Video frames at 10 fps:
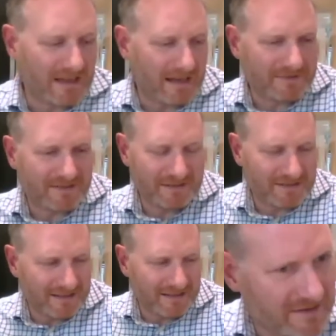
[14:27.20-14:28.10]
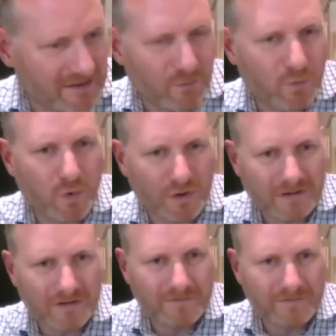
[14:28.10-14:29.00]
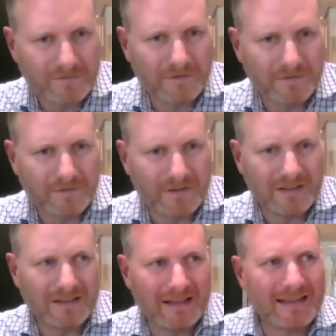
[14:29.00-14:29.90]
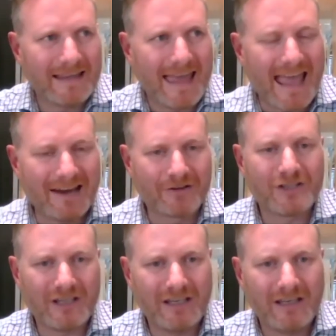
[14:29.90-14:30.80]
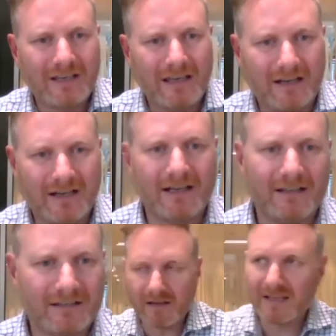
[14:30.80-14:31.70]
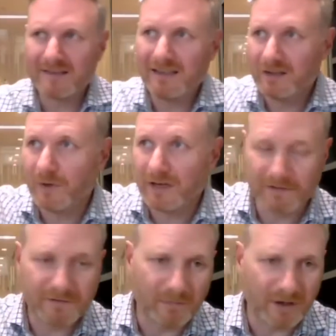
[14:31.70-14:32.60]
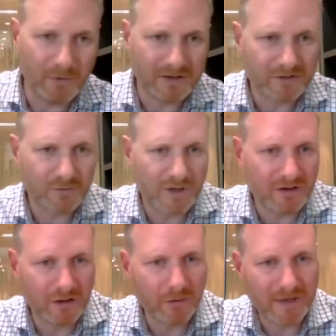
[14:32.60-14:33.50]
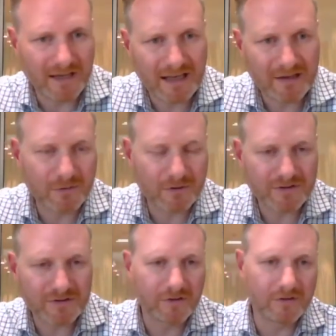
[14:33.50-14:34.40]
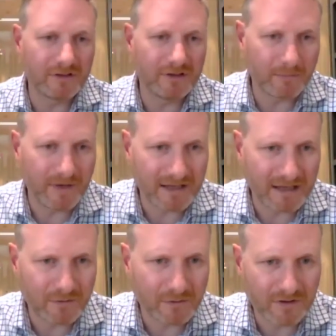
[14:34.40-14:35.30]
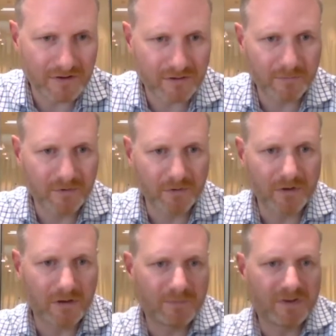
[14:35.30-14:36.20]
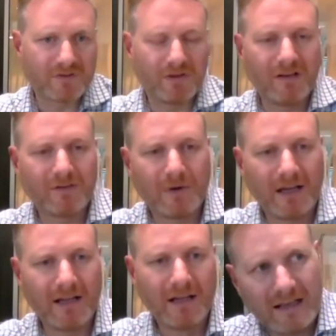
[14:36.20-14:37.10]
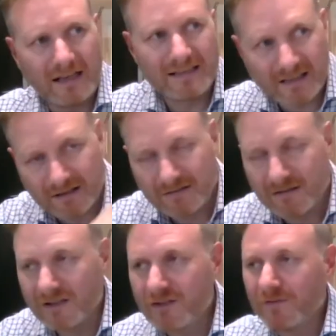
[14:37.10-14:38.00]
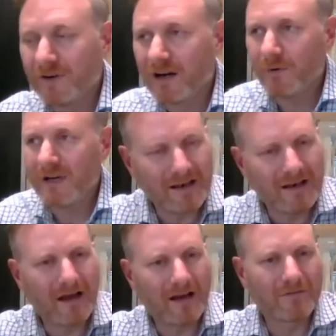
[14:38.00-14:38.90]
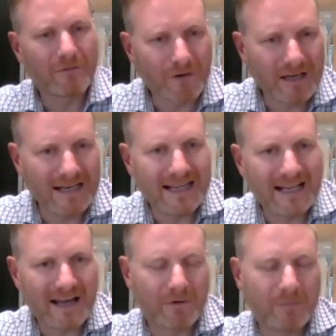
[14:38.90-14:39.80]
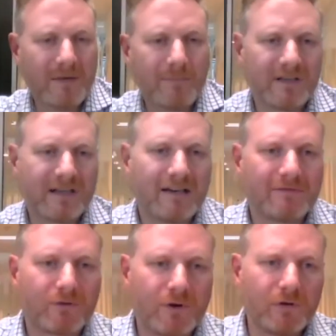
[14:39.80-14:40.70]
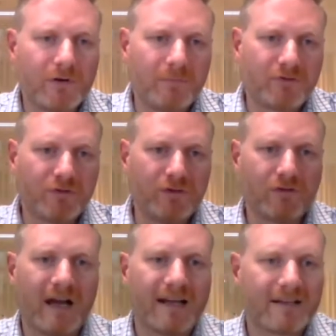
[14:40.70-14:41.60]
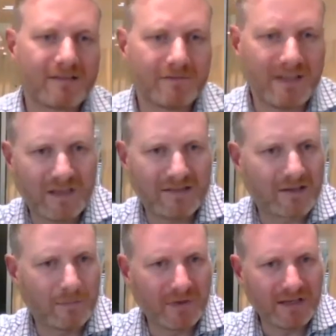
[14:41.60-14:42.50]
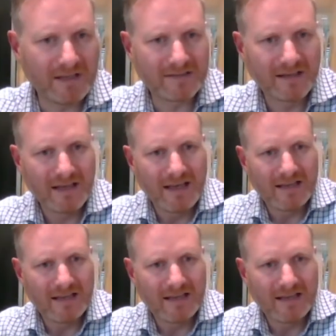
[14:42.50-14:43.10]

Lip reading: Absolutely. There's a wonderful energy in Ireland. I can see Twitter from my window. Twitter European headquarters, Google European headquarters are up the street as well. LinkedIn are not too far. There's a lot of really clever people that have grown up through the ranks of these companies